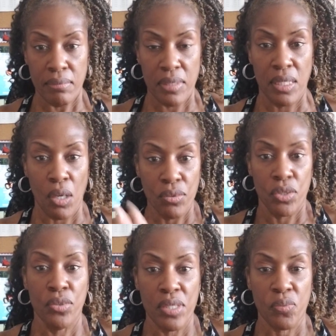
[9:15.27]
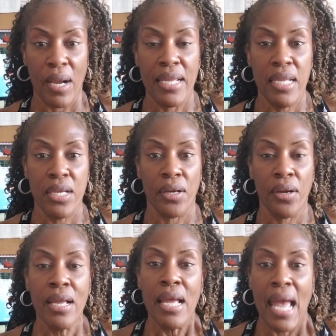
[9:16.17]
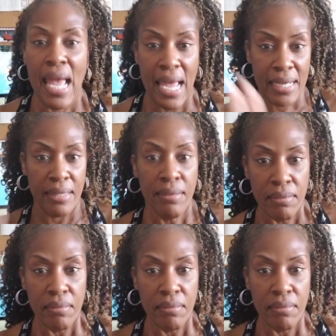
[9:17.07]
do this right here and,